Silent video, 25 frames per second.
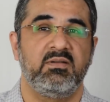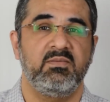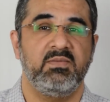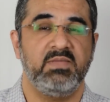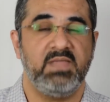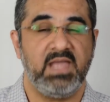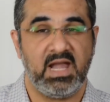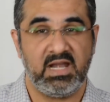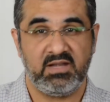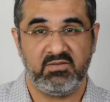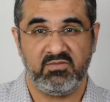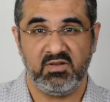
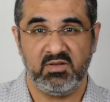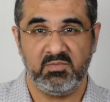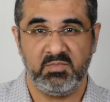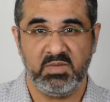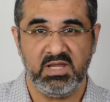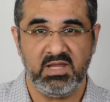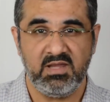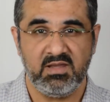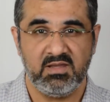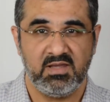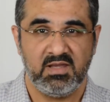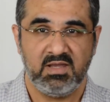That will
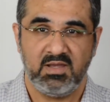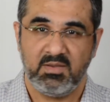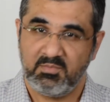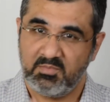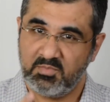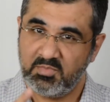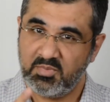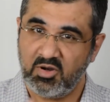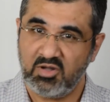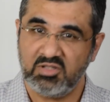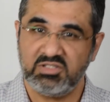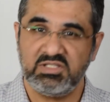be
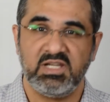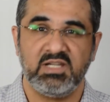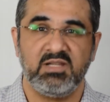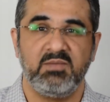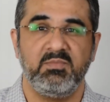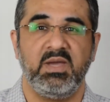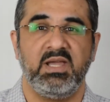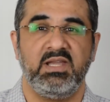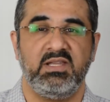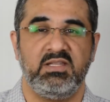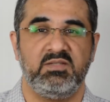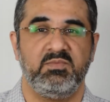project
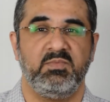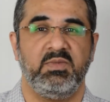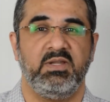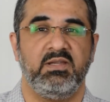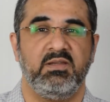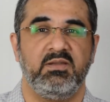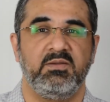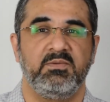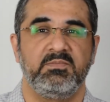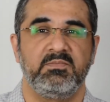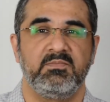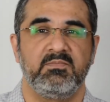management.